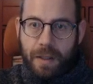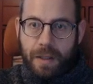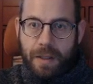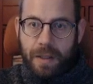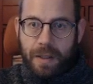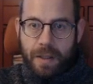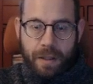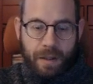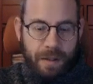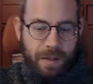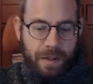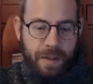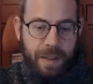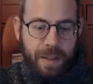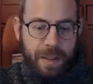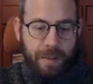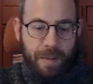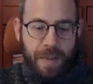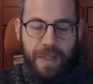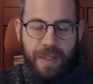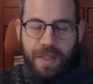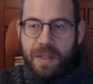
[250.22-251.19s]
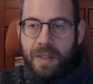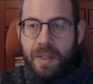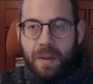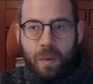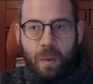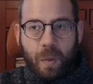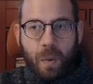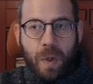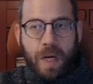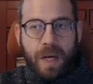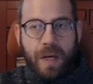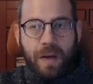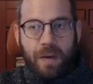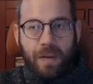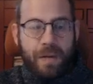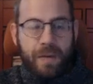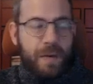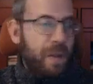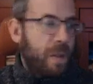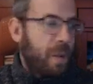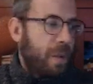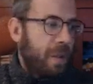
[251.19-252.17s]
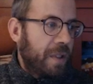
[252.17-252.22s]
simplest way of
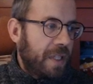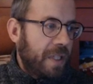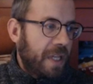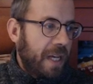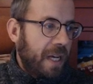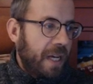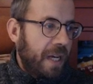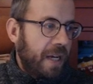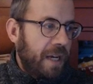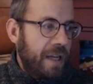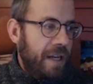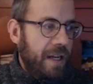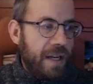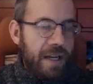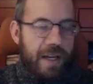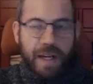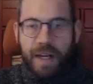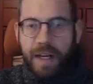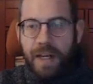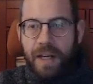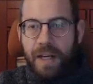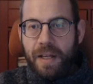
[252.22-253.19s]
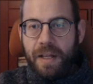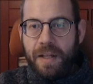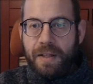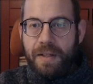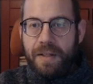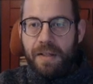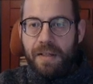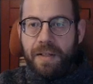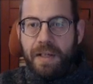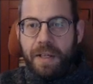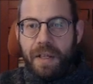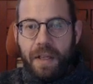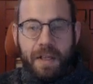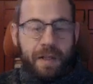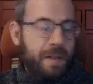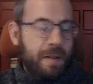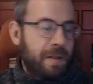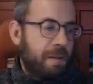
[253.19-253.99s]
doing that and still